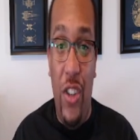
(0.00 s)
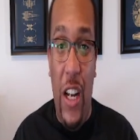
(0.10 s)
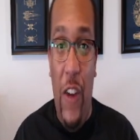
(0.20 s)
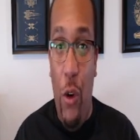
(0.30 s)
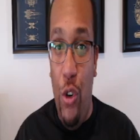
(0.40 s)

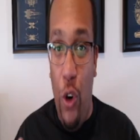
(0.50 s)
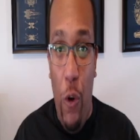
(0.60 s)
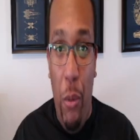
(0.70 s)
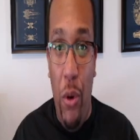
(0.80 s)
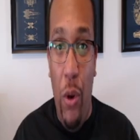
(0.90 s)
kind of how
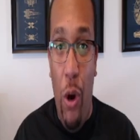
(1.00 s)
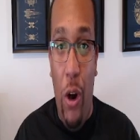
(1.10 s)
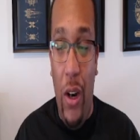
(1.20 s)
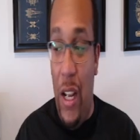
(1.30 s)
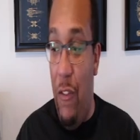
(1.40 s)
durable you
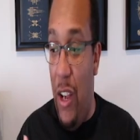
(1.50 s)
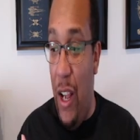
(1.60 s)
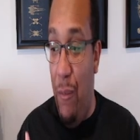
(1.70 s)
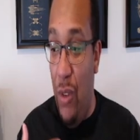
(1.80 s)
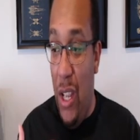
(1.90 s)
are and kind
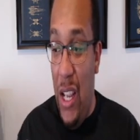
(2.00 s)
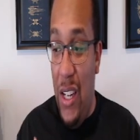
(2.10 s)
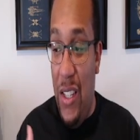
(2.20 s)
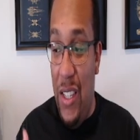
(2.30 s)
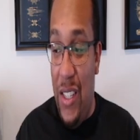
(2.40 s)
of
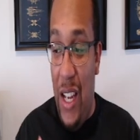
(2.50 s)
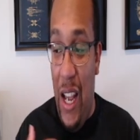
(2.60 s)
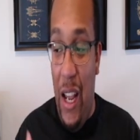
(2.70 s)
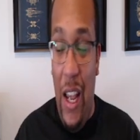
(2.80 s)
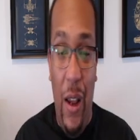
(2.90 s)
just
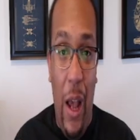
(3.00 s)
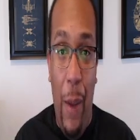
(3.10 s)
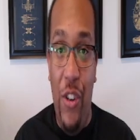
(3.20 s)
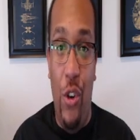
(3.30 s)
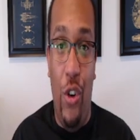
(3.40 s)
how
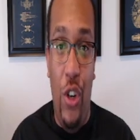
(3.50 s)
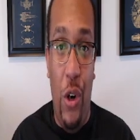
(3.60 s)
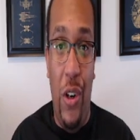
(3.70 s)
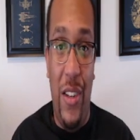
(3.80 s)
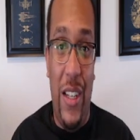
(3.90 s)
much your
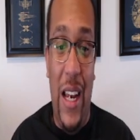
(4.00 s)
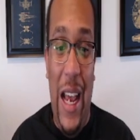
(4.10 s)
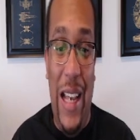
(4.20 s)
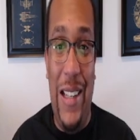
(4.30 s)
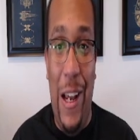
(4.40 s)
endurance can
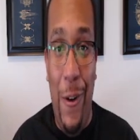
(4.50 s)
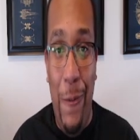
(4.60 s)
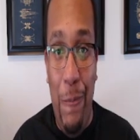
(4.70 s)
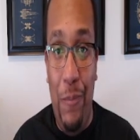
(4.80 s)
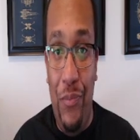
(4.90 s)
last out.
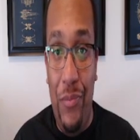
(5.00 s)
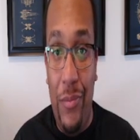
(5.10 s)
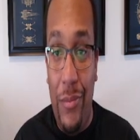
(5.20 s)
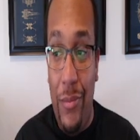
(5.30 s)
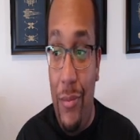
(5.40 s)

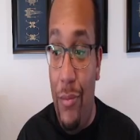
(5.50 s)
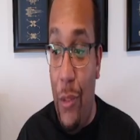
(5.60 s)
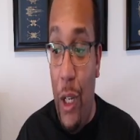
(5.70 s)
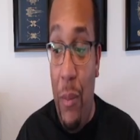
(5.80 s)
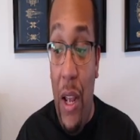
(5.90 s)

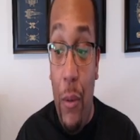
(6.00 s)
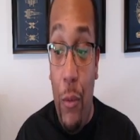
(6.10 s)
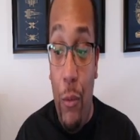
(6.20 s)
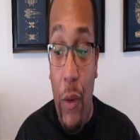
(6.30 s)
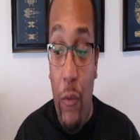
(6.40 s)
But
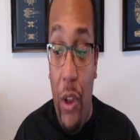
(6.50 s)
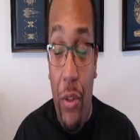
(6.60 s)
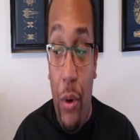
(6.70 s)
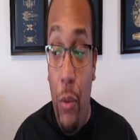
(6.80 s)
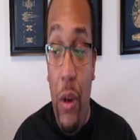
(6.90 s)
we've
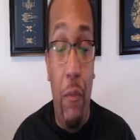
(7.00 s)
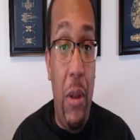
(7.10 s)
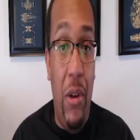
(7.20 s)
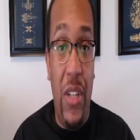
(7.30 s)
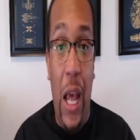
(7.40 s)

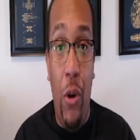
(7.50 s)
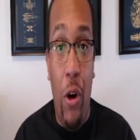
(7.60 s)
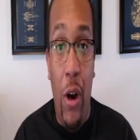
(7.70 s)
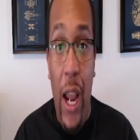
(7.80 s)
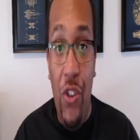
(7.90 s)
built out
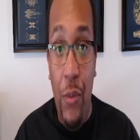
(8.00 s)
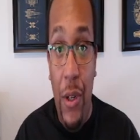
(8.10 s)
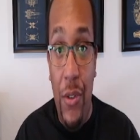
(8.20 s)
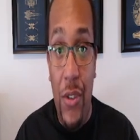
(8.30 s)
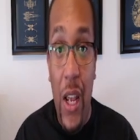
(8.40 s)
our
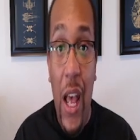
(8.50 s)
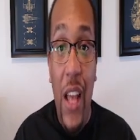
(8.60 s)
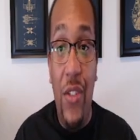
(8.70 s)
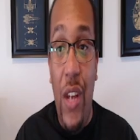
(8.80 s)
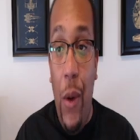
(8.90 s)
attributes.
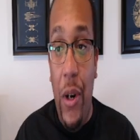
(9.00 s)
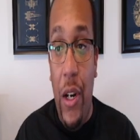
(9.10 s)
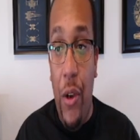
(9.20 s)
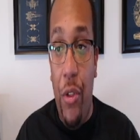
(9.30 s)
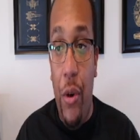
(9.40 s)
So now we're going
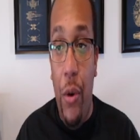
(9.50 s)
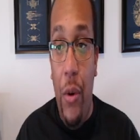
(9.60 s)
to go through